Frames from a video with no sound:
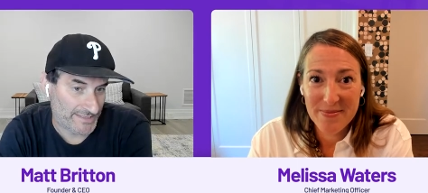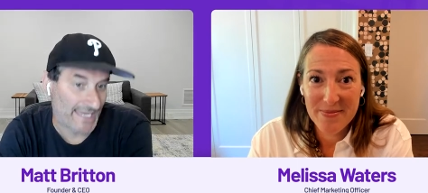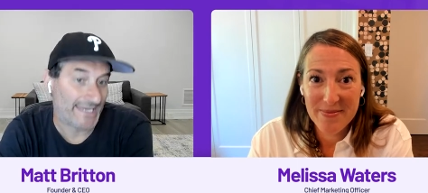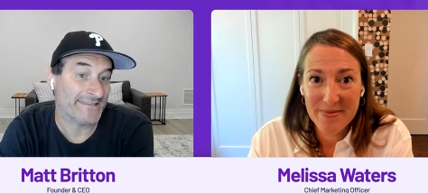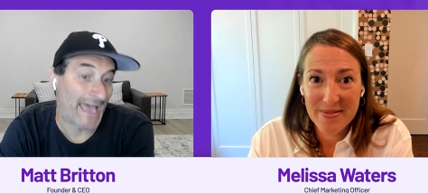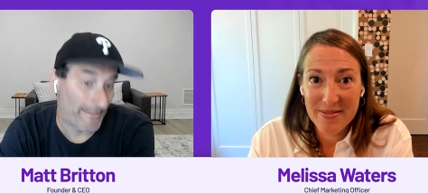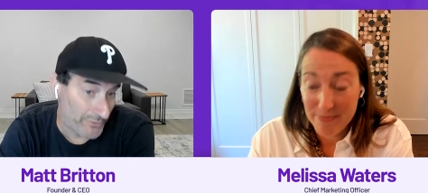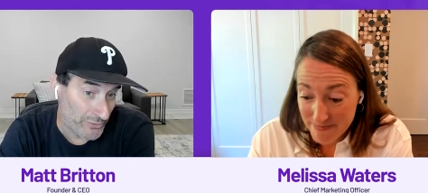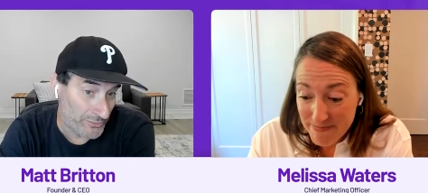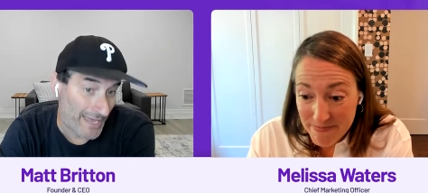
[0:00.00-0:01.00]
Speaker 1: I can tap
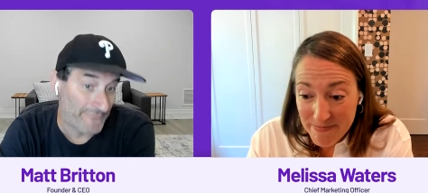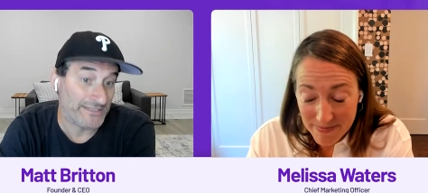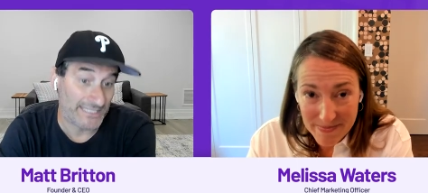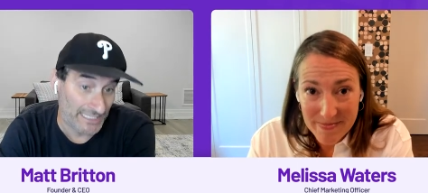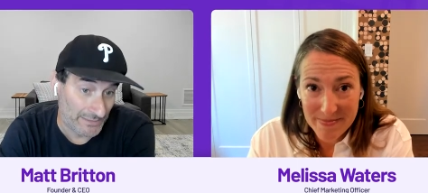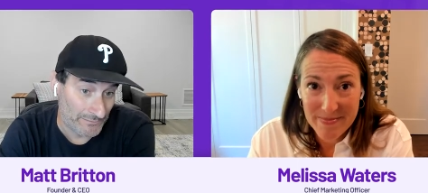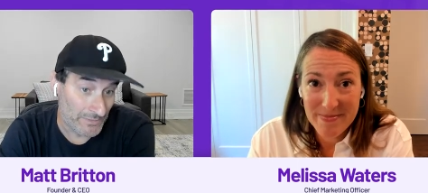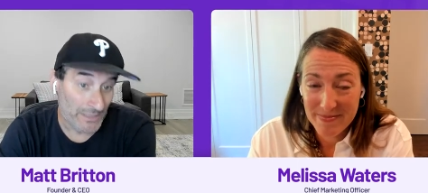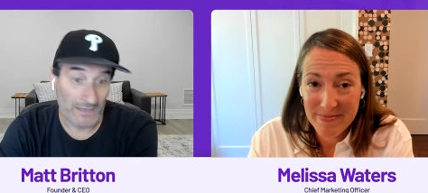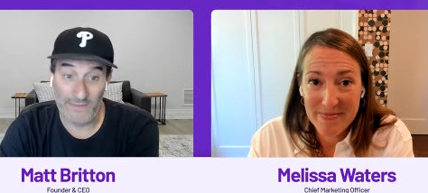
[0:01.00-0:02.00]
you to have a team
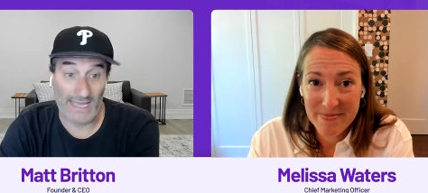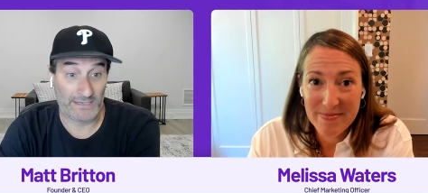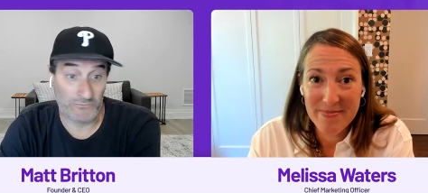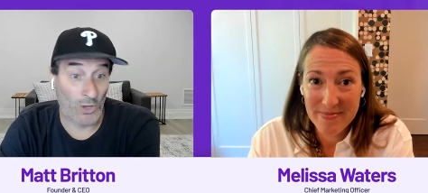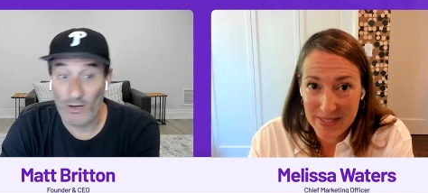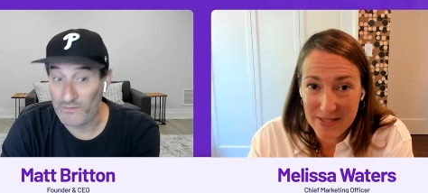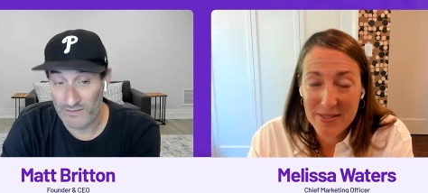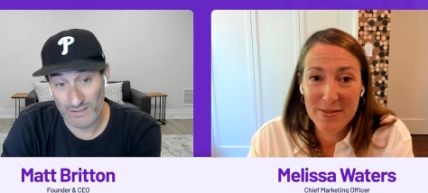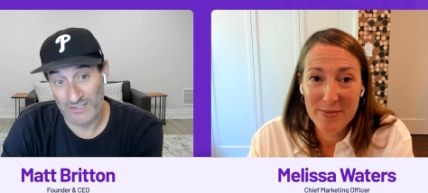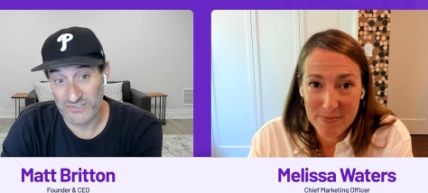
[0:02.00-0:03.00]
that can talk to
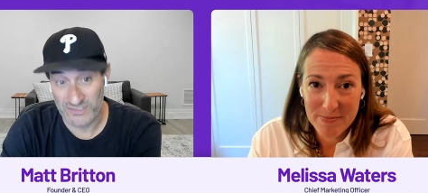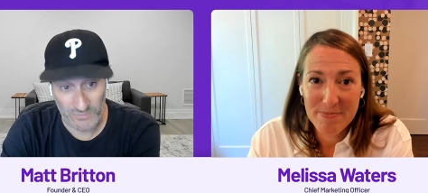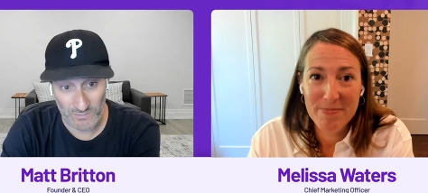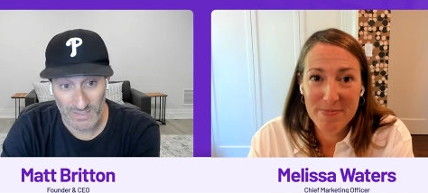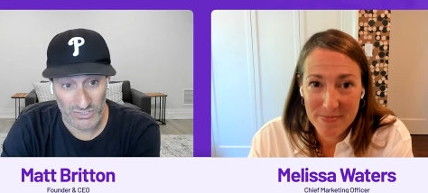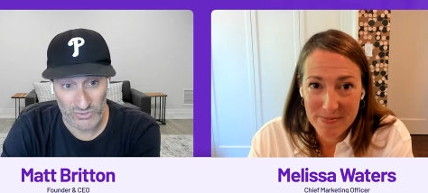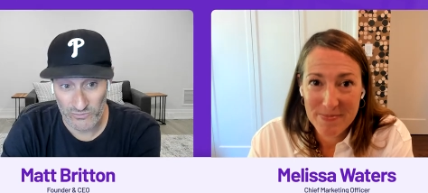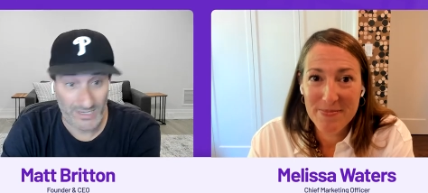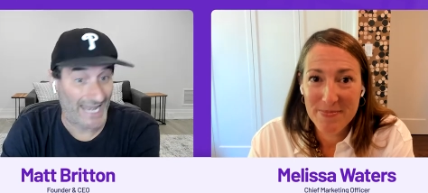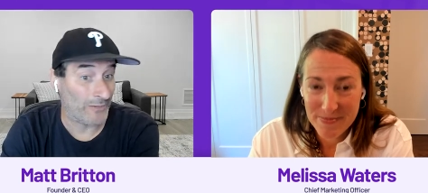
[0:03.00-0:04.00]
the customer, and make sure they're
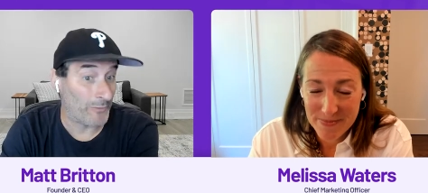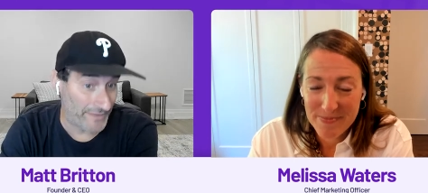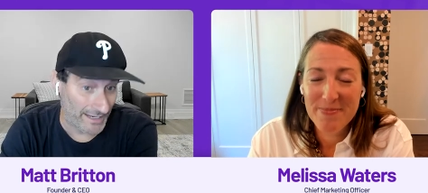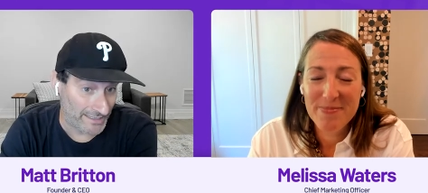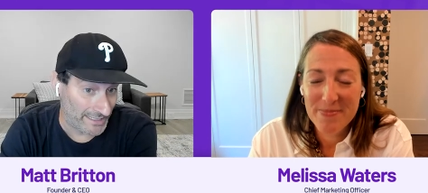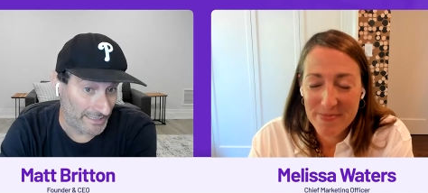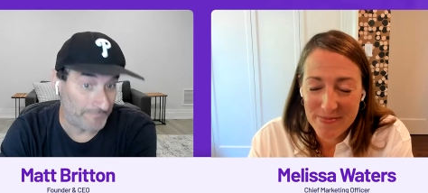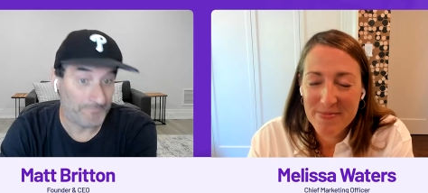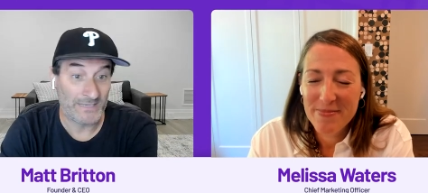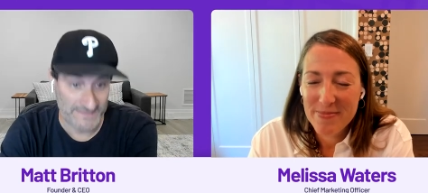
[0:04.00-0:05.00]
getting what they need,
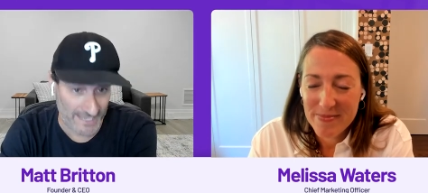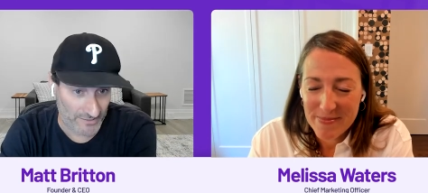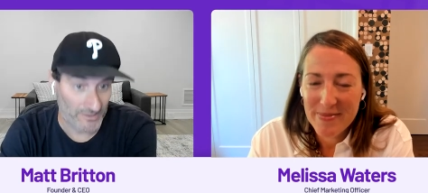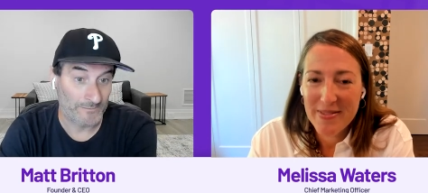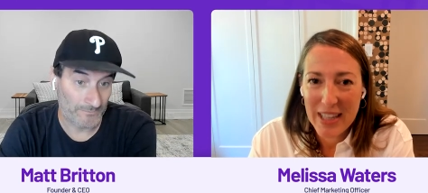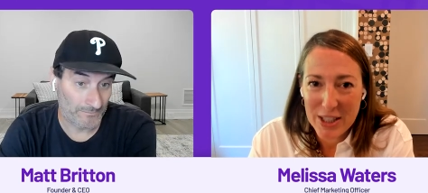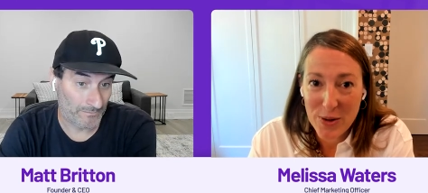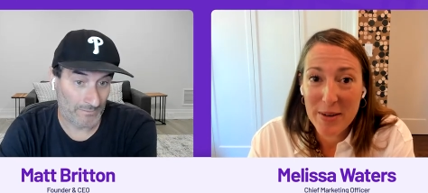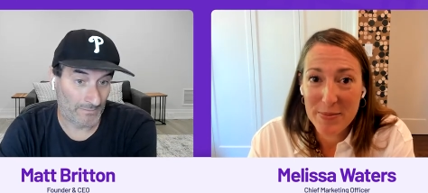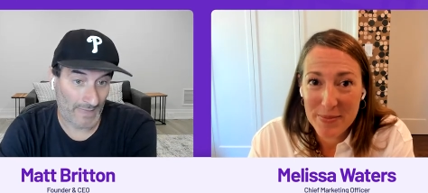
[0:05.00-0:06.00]
et cetera.
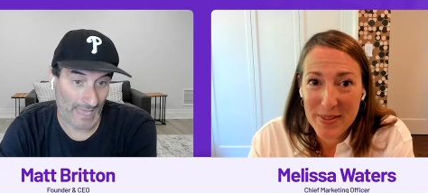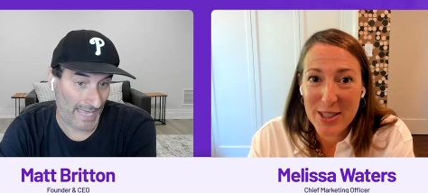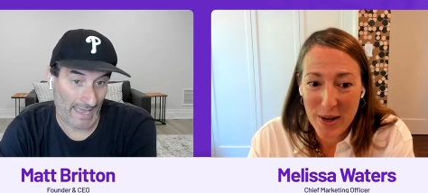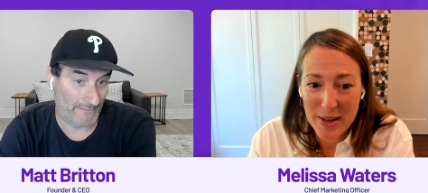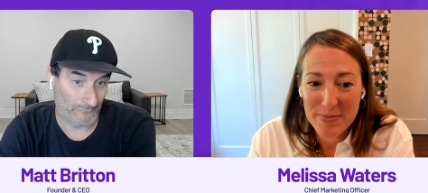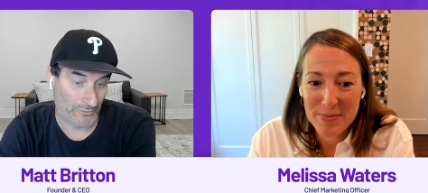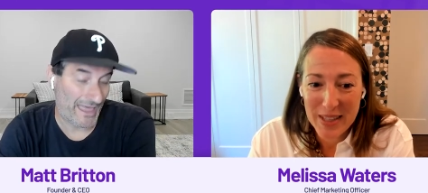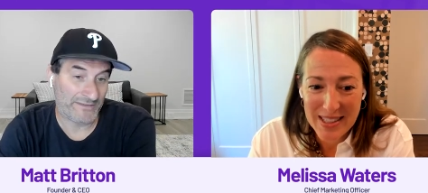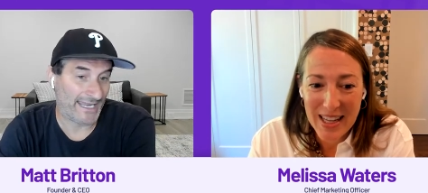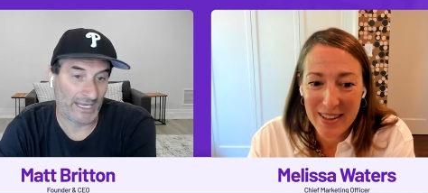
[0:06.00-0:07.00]
Speaker 2: That's right. And, that's right.
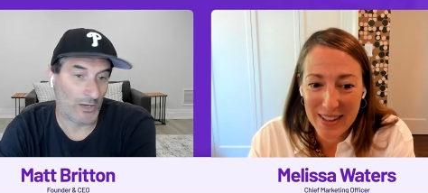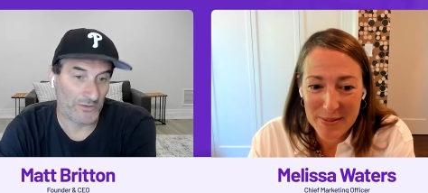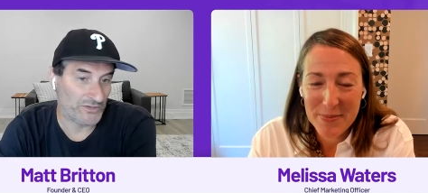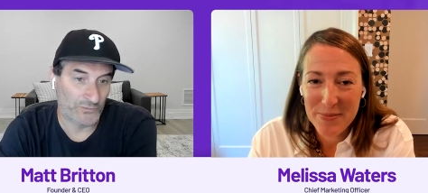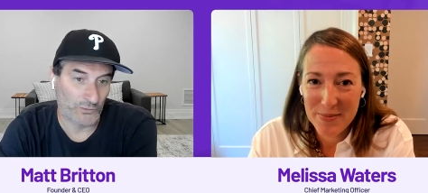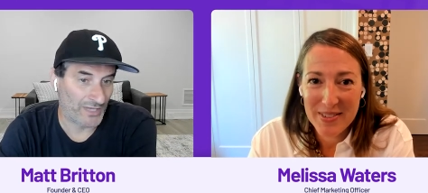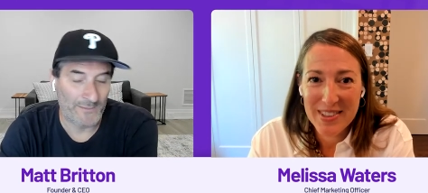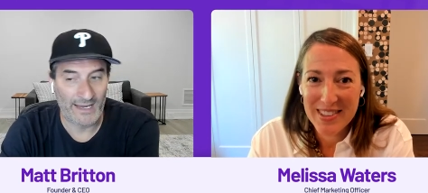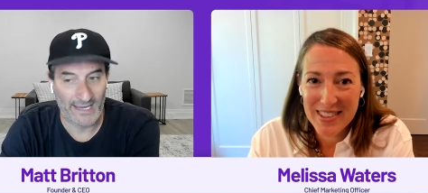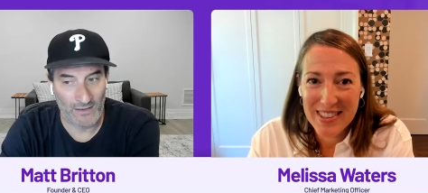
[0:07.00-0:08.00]
Without taking exactly. on this
Speaker 1: full time
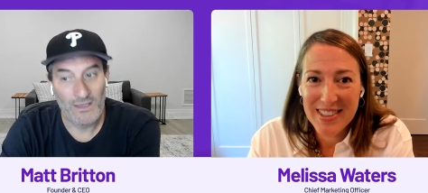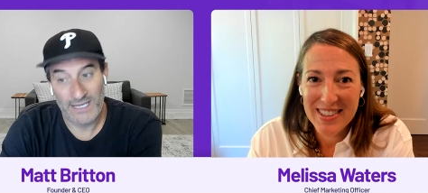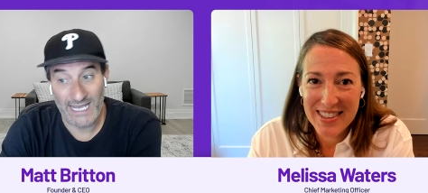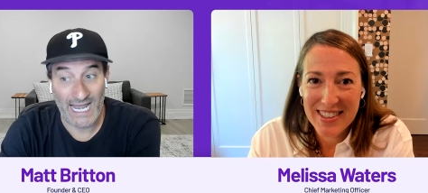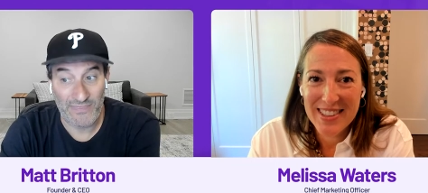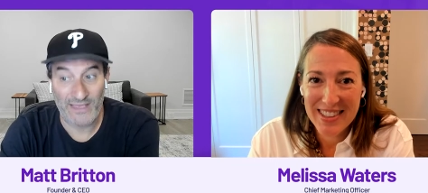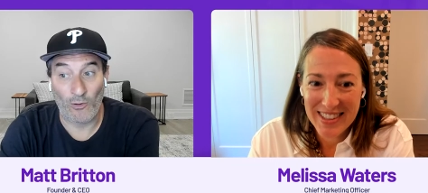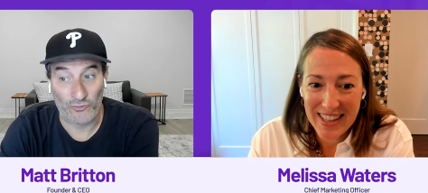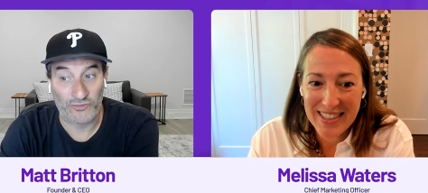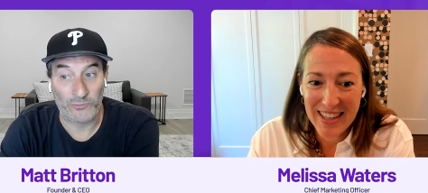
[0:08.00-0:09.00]
headcount. Yeah. And I think
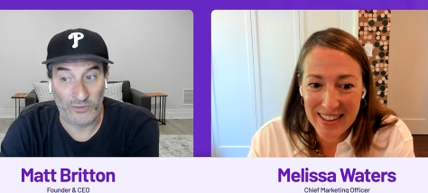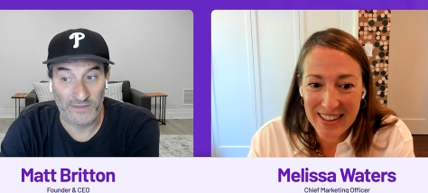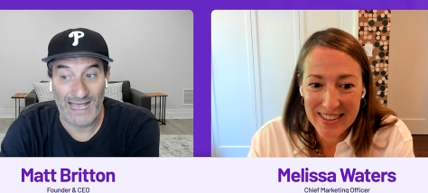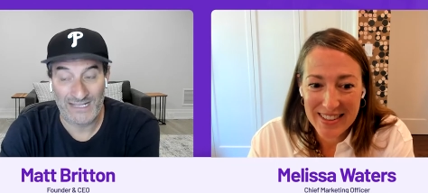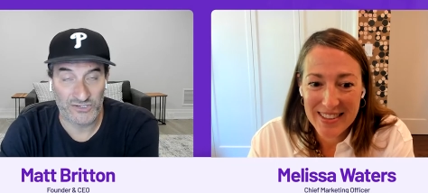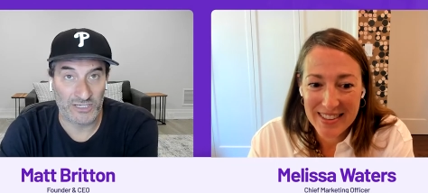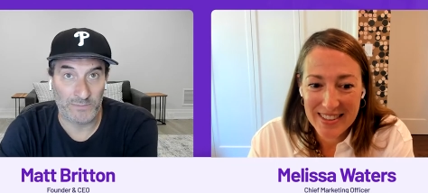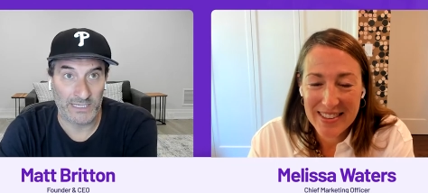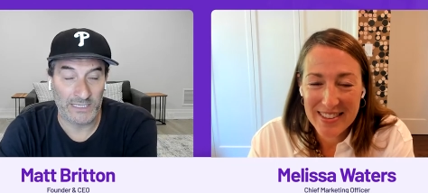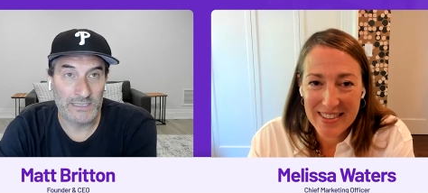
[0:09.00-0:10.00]
ultimately exactly. that's going to
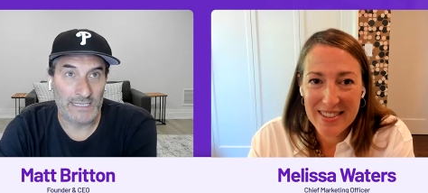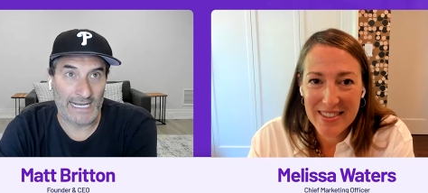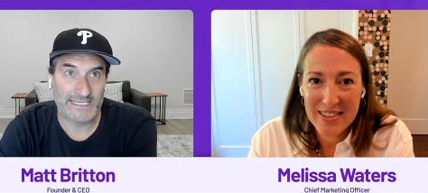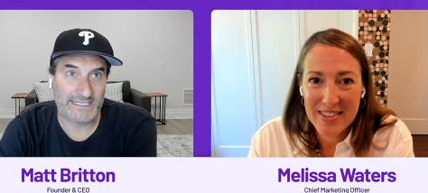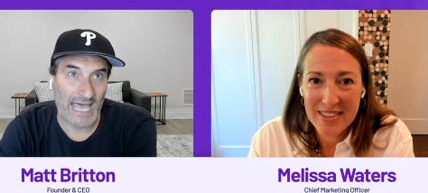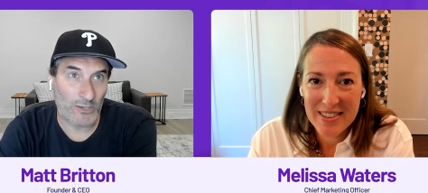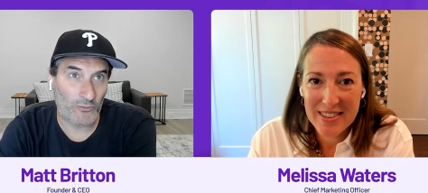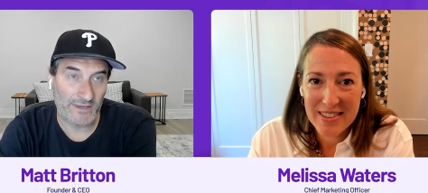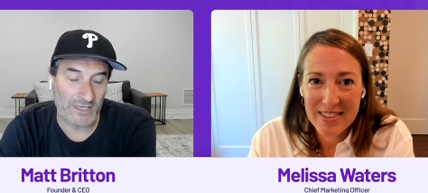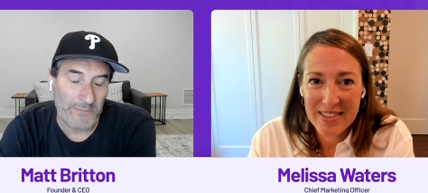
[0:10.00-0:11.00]
be, it's not
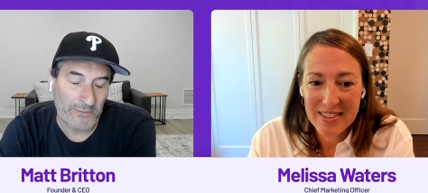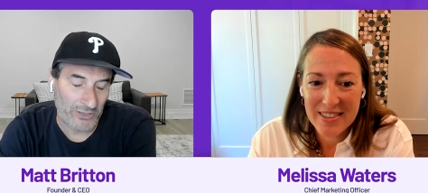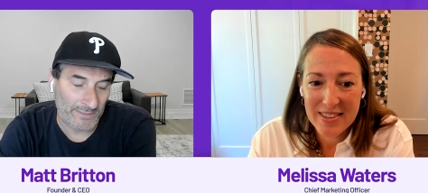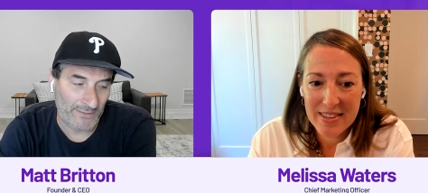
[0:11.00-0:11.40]
only the ability to be